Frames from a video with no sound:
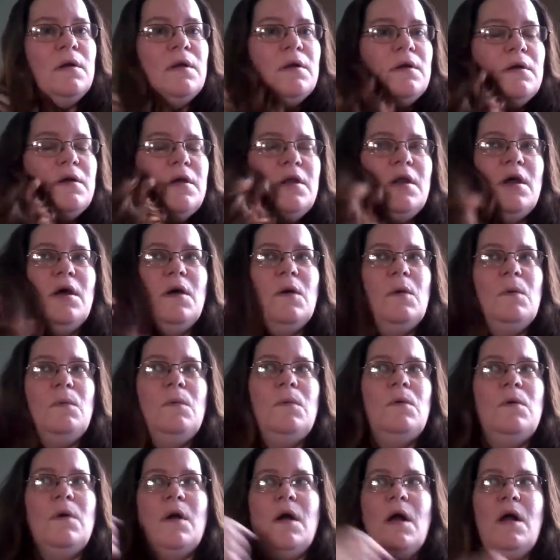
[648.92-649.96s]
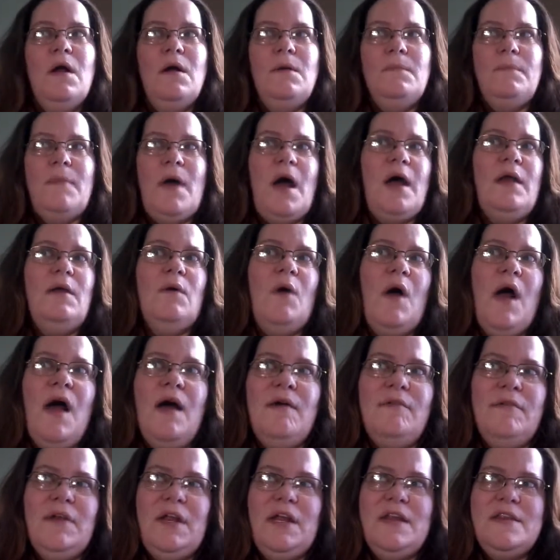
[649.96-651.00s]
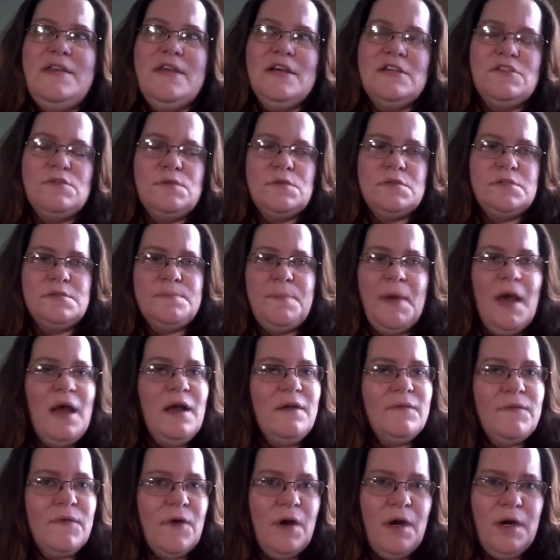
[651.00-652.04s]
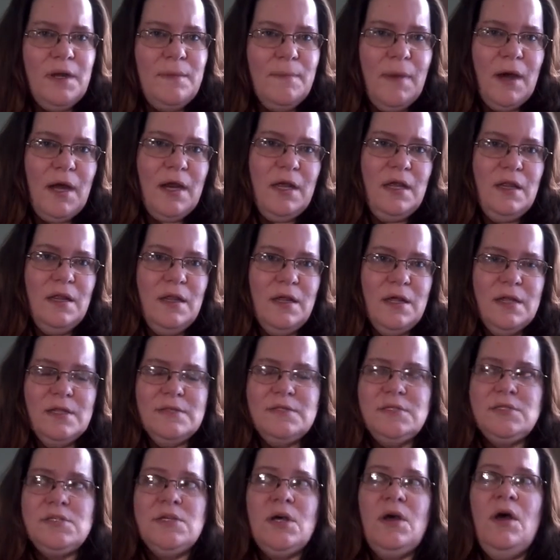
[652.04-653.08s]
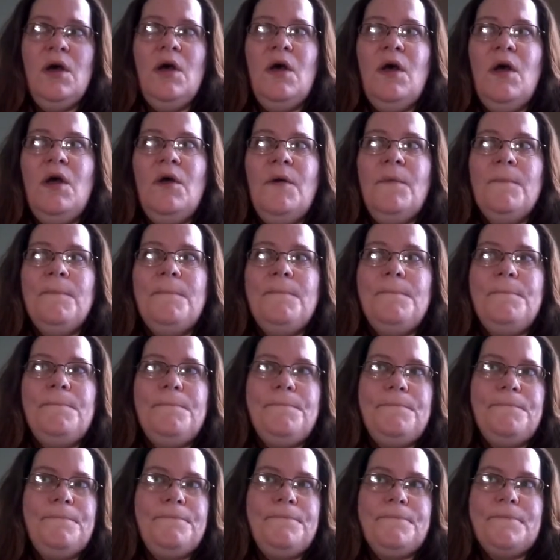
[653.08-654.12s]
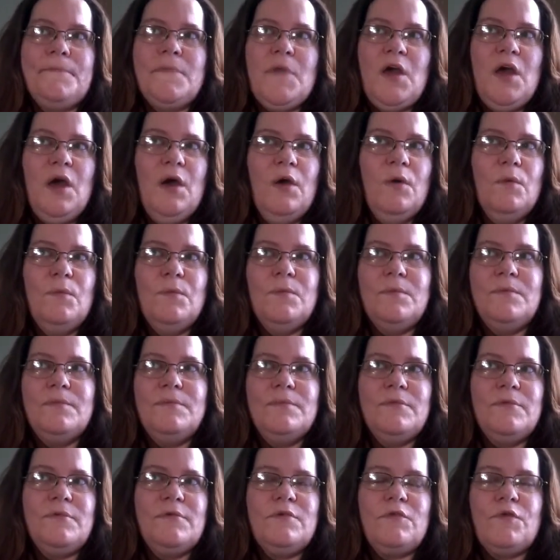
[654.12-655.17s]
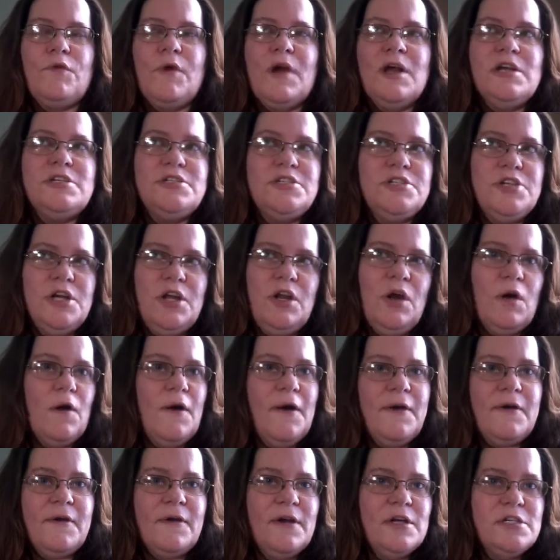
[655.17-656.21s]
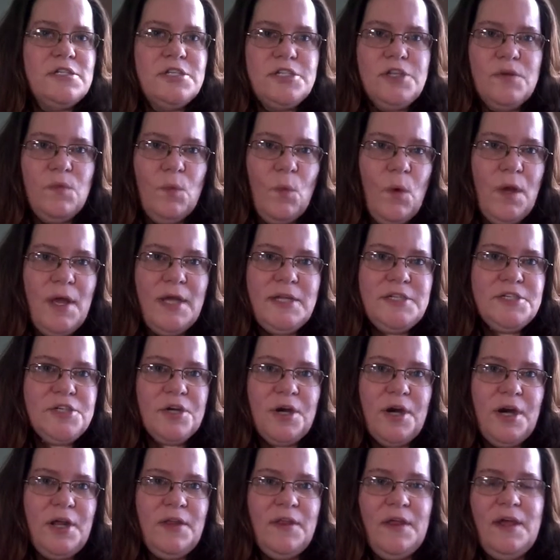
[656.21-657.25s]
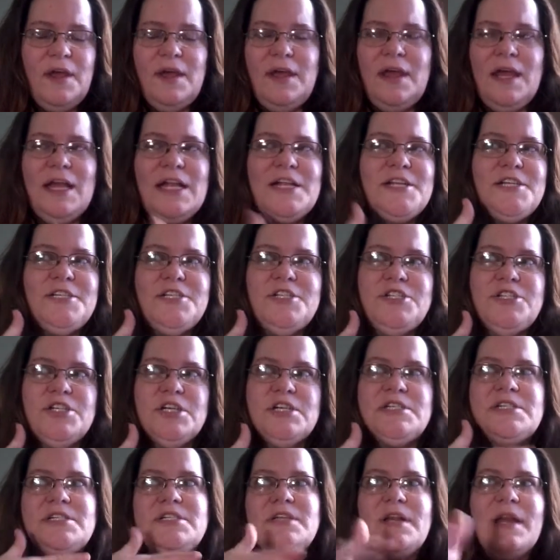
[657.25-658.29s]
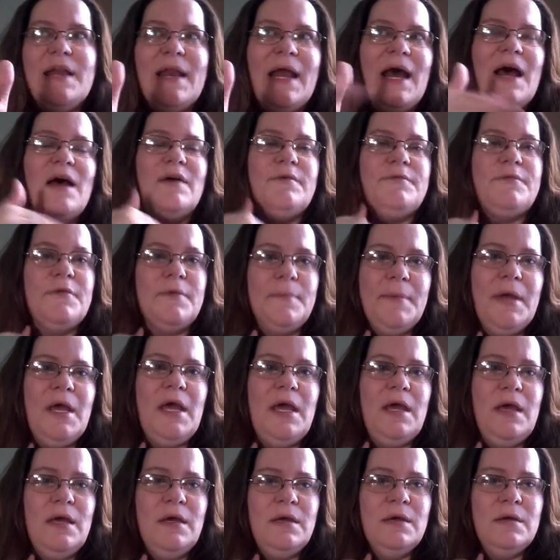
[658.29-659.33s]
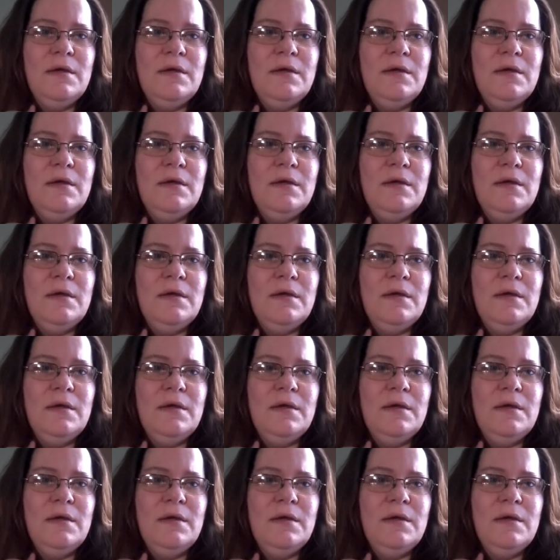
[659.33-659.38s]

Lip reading: You know, I don't have any disrespect for anybody that's, you know, Christian or a Christian witch or anything. It's just not for me.